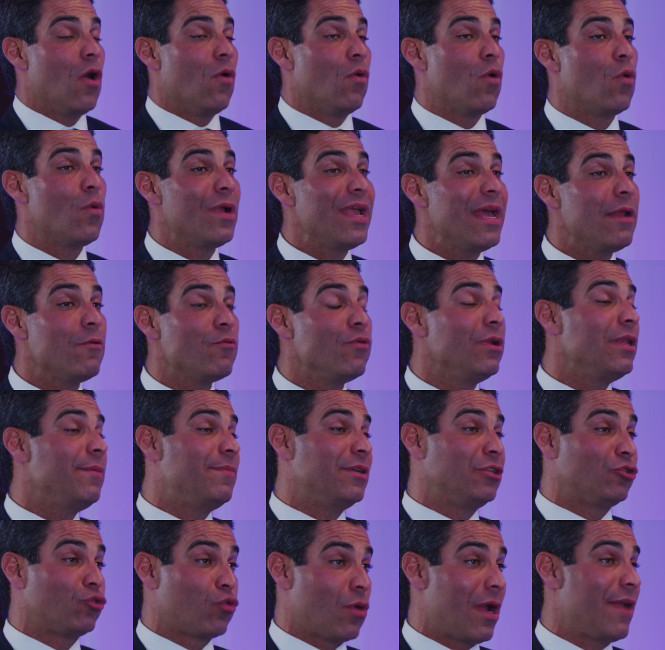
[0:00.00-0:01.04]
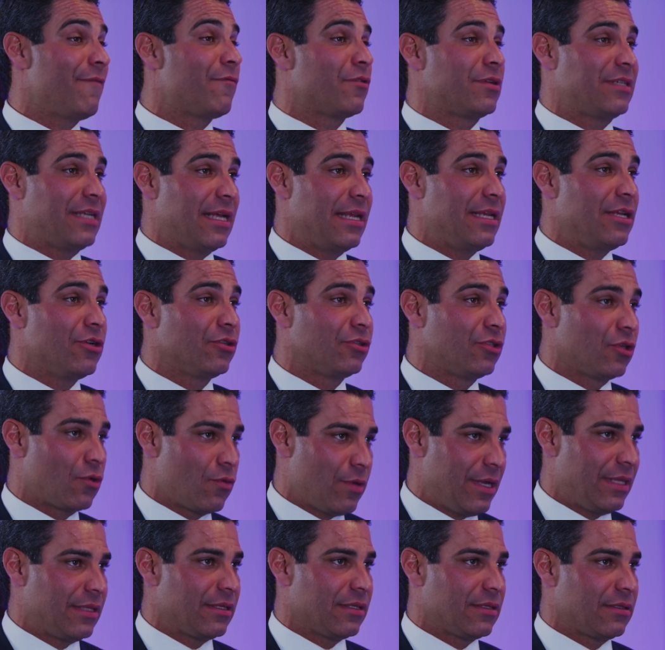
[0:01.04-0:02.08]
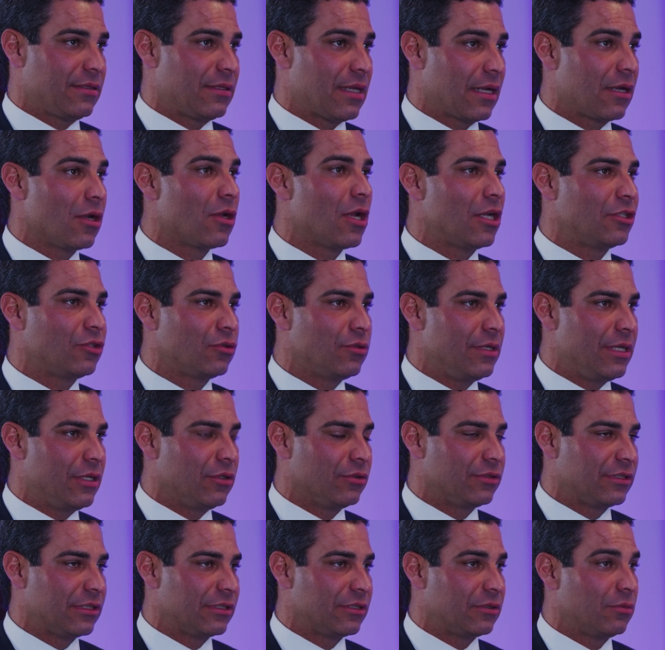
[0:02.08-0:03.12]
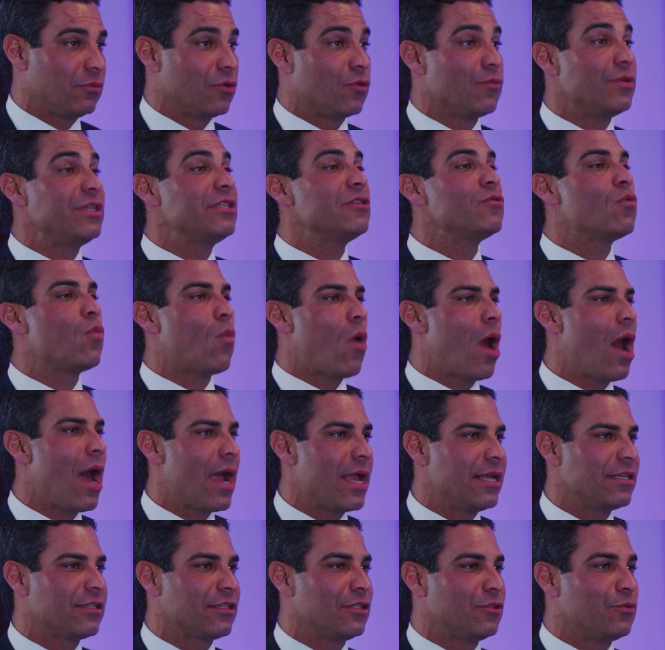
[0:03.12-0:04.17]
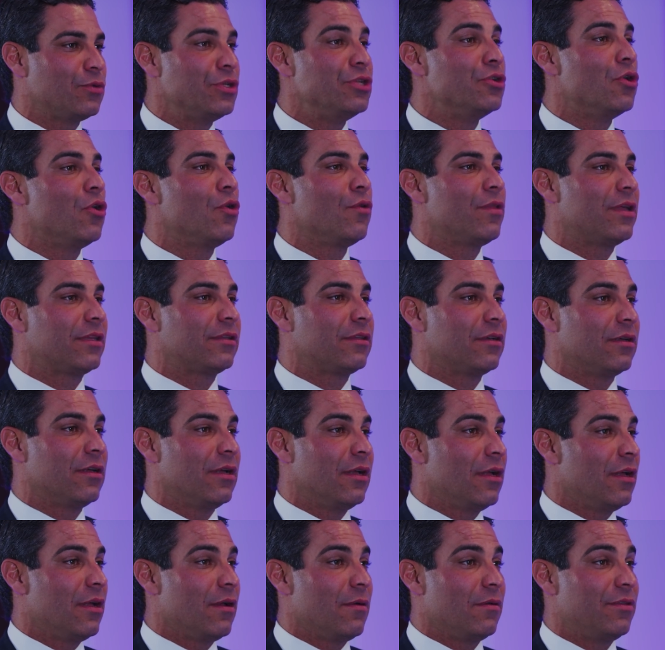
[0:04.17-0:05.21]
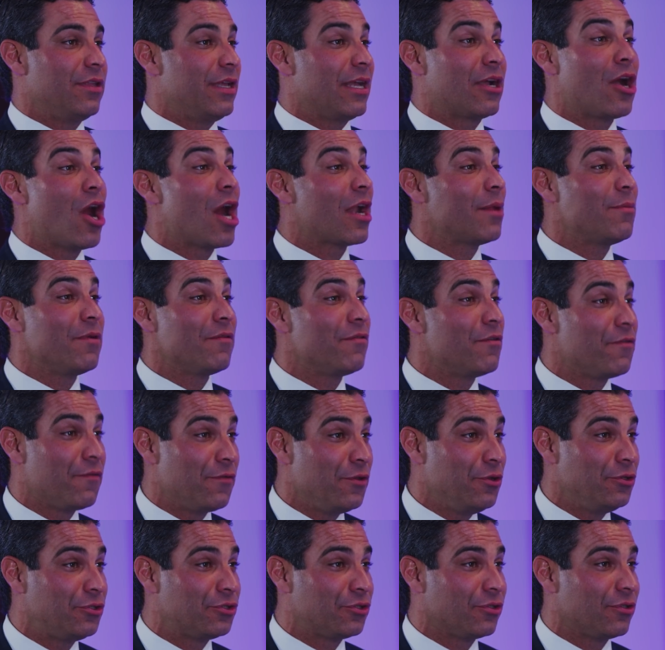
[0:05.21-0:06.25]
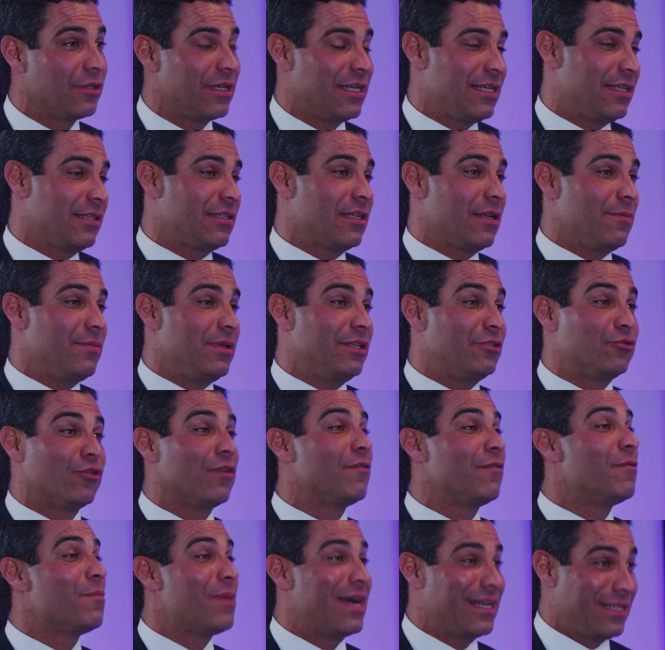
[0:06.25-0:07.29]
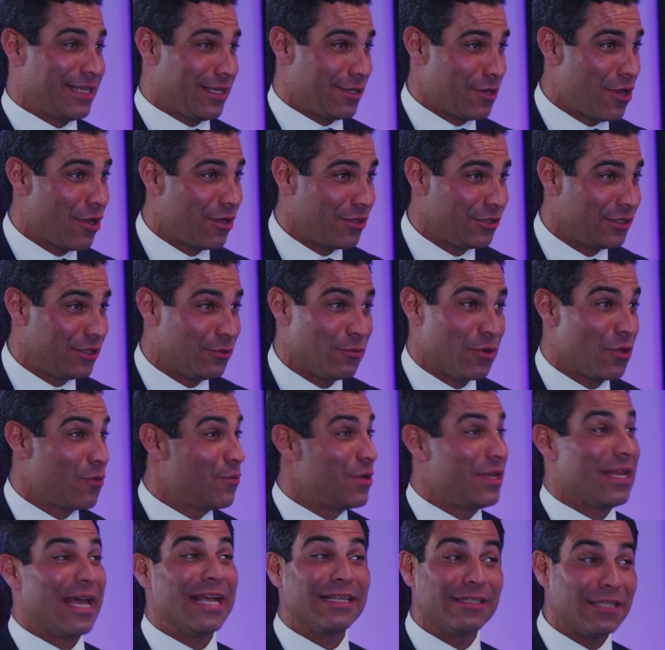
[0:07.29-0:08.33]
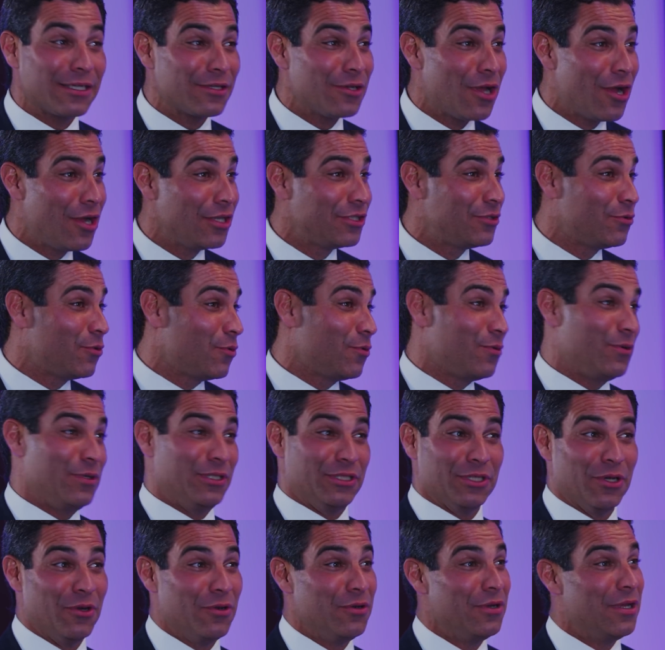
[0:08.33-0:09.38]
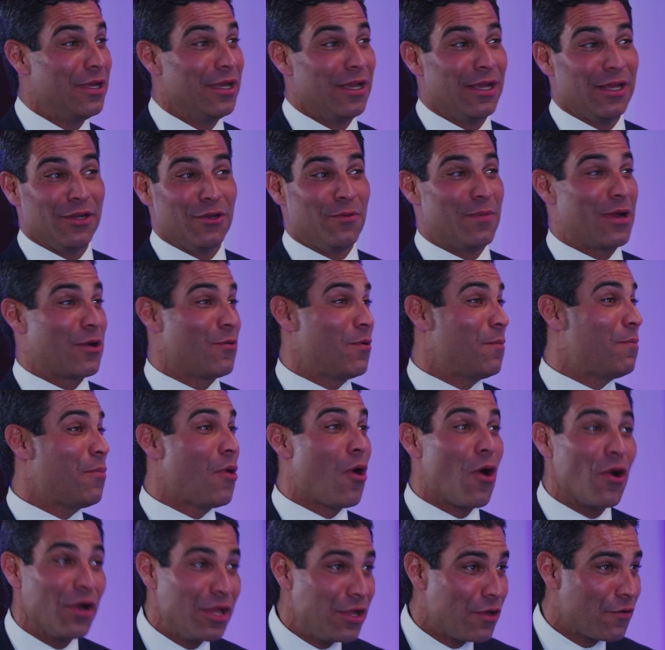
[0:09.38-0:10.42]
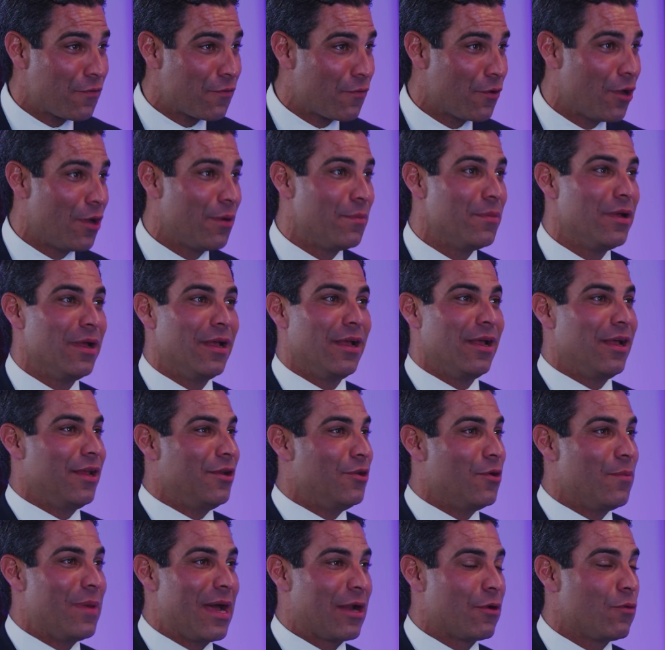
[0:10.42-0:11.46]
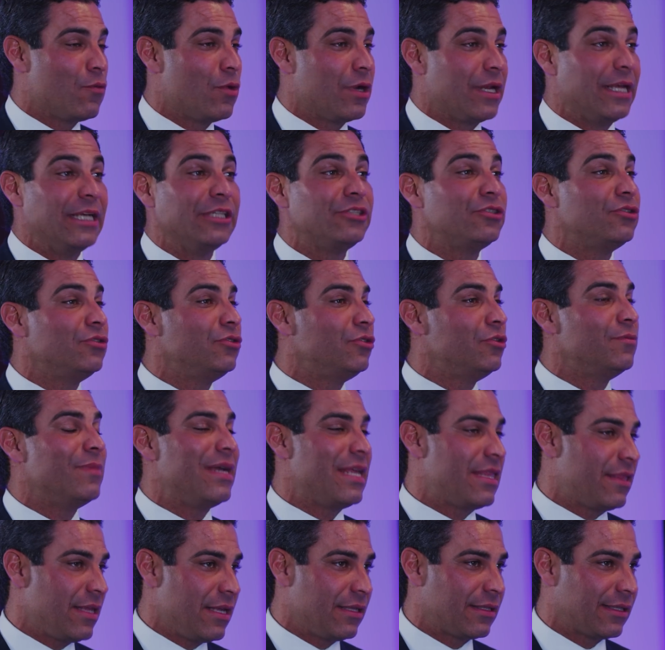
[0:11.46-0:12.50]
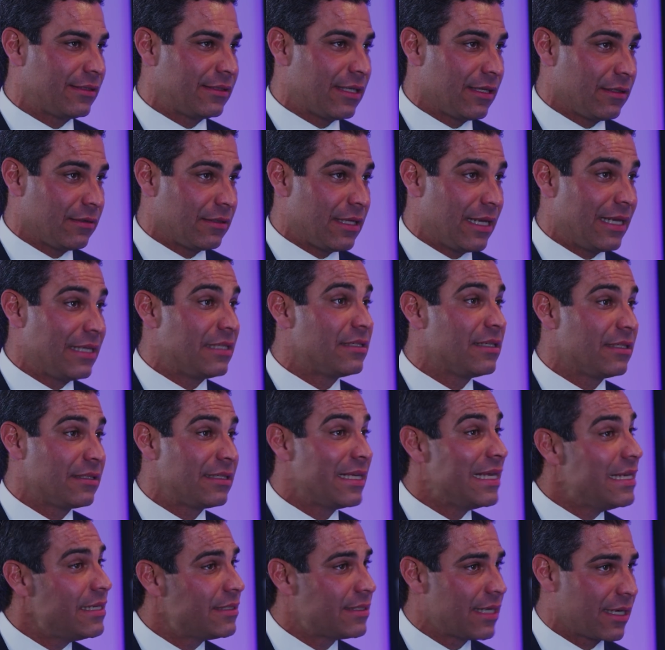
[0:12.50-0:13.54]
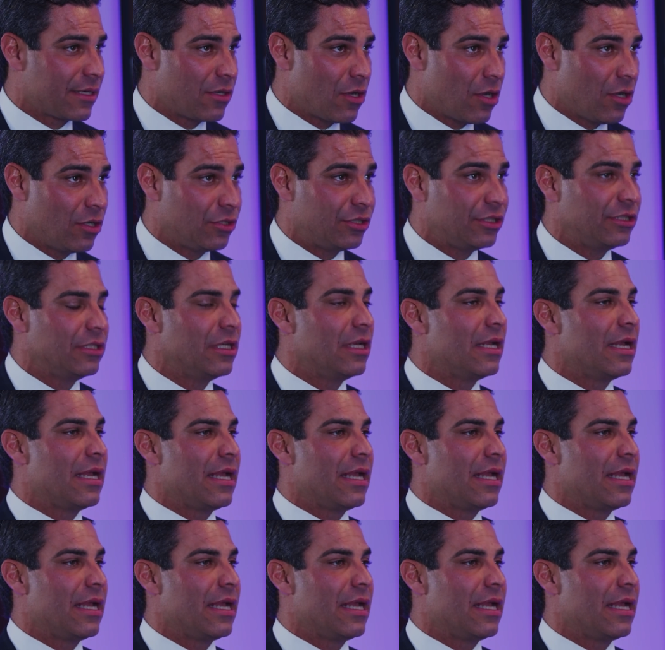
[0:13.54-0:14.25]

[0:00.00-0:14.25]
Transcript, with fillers: Well, we had really been trying for ten years to create this technological ecosystem. The reason why is because we know that the, the economy of the future is going to be driven by technology, whether we like technology, or we don't, no matter what party you're from, no matter what issues you may think that, that exist in technology,